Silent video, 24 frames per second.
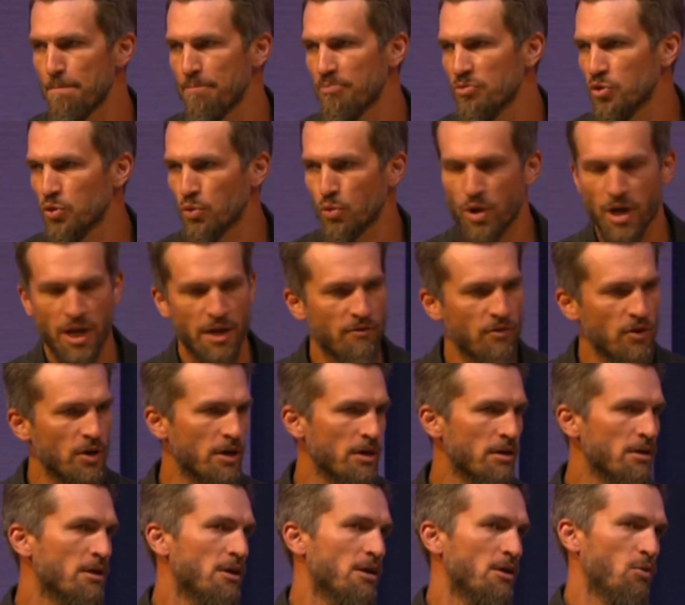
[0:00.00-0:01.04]
Through
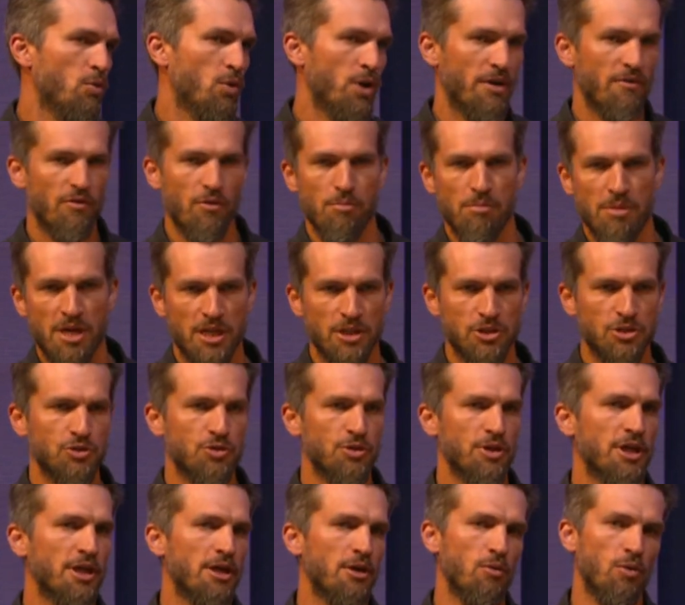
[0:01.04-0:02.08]
whatever
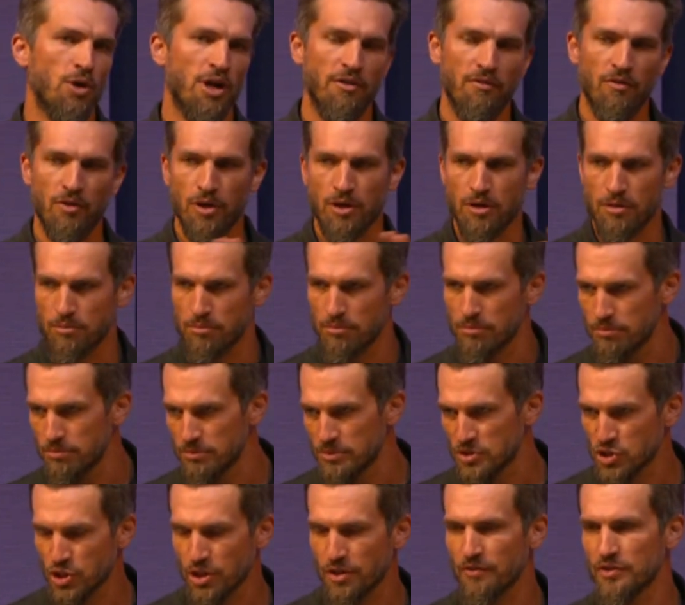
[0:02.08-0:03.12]
ministry, whatever
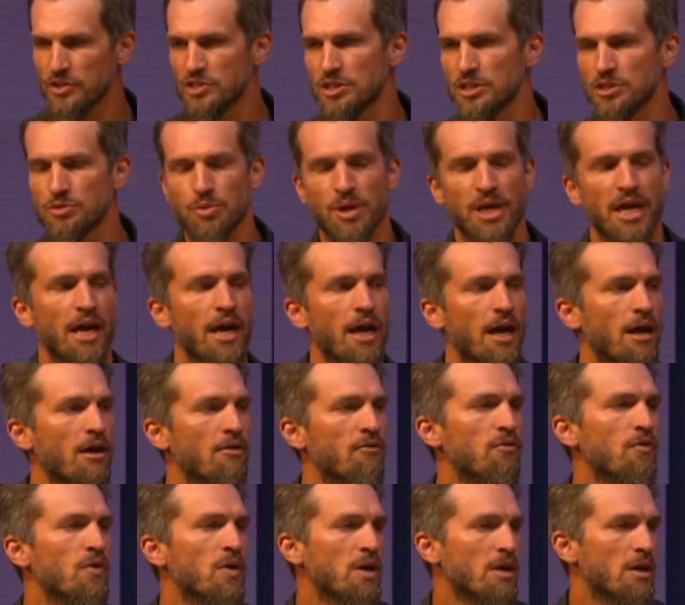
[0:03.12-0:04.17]
services we
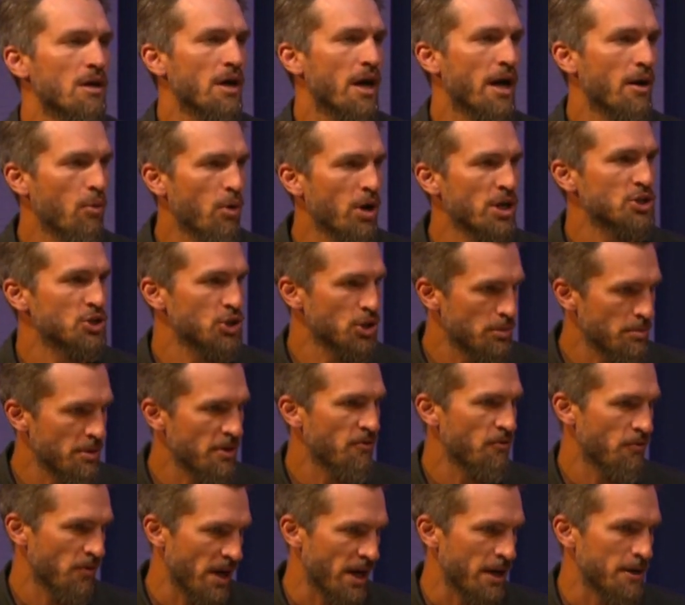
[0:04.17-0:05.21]
have, I want you to be
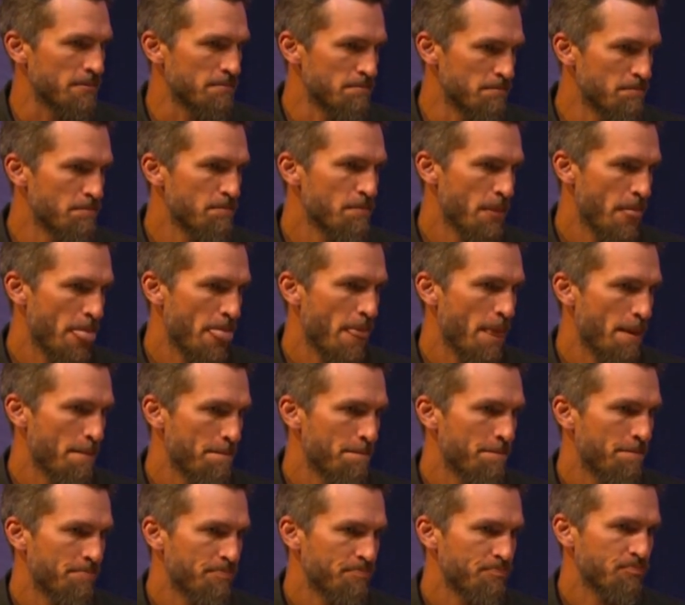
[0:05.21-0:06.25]
fed.
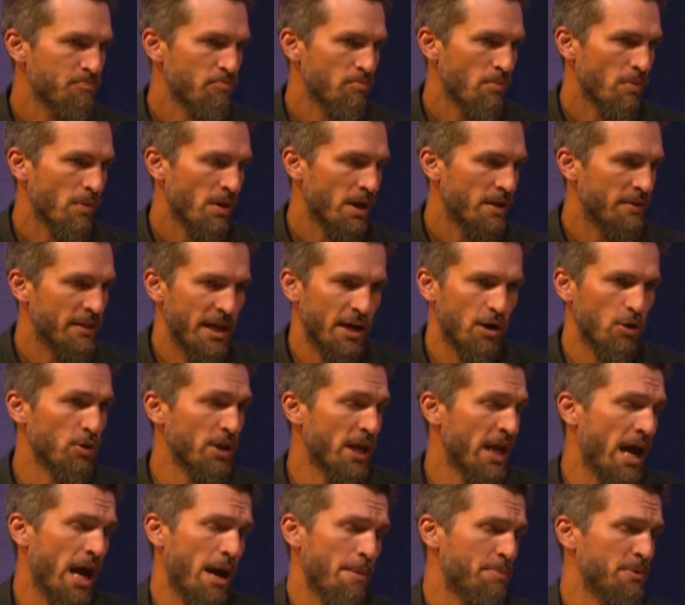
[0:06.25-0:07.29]
And that
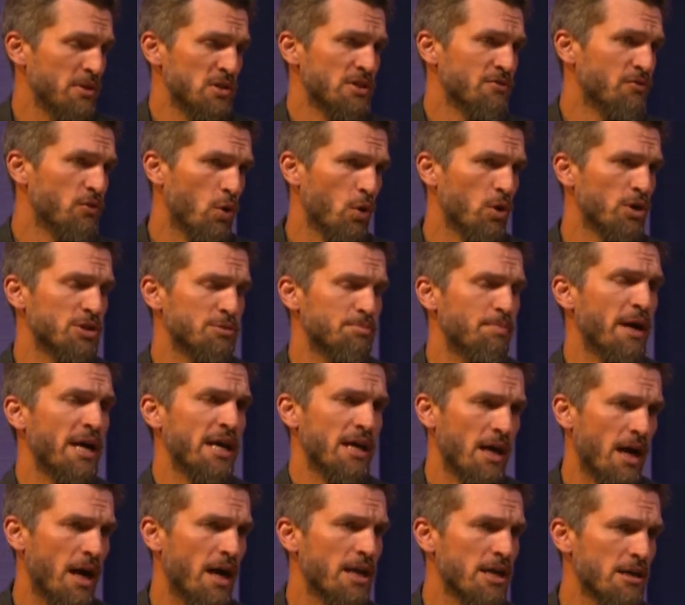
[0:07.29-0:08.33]
only happens, of course, by
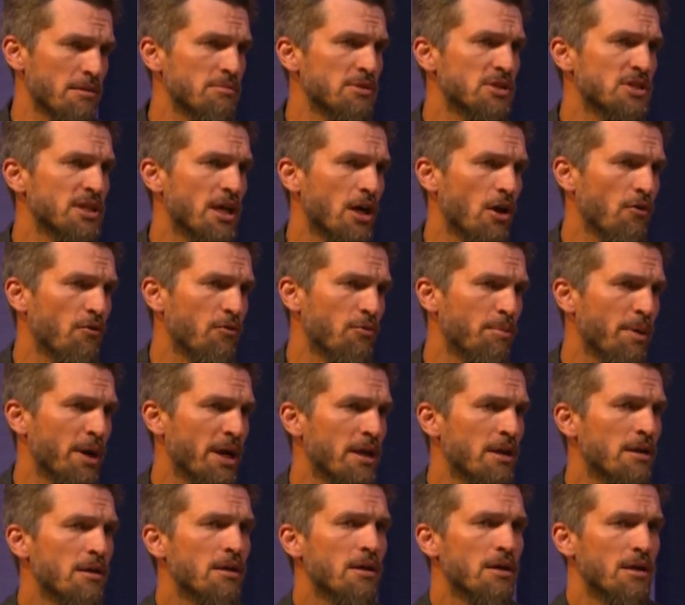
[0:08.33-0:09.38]
God himself,
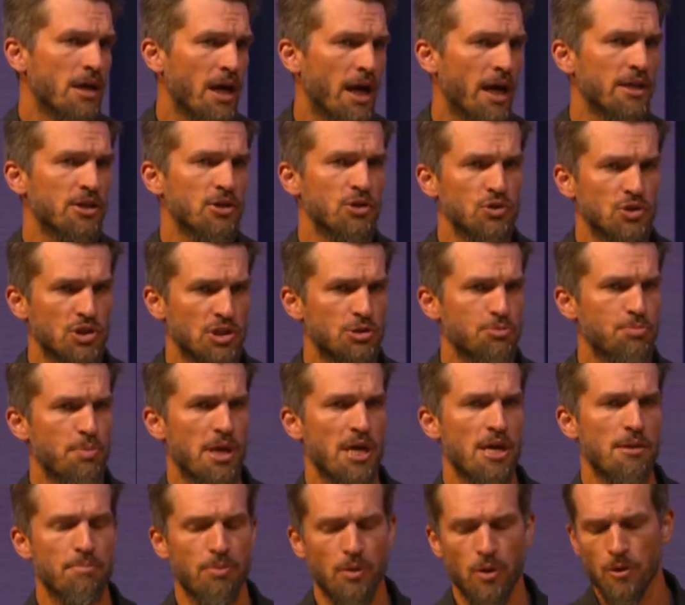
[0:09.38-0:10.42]
but God uses
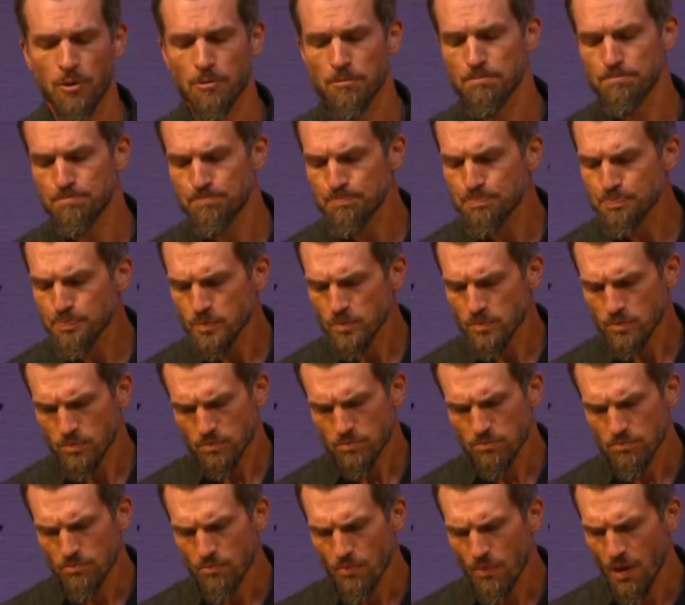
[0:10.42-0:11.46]
people.
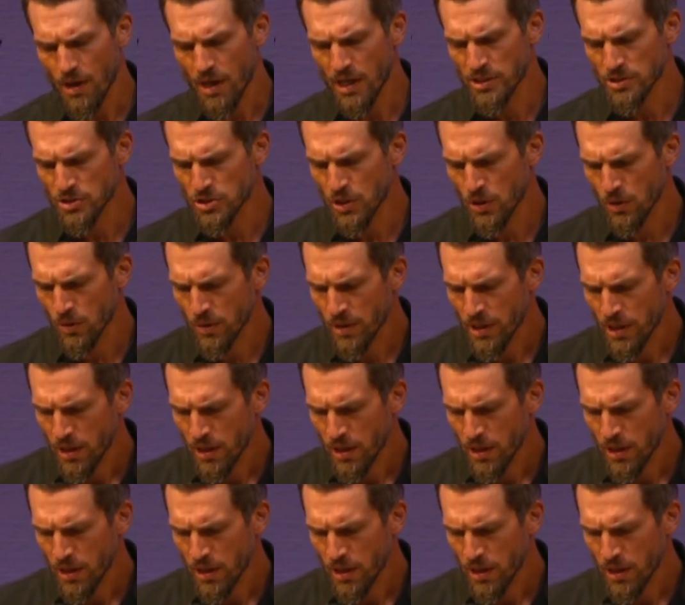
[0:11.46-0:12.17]
And so,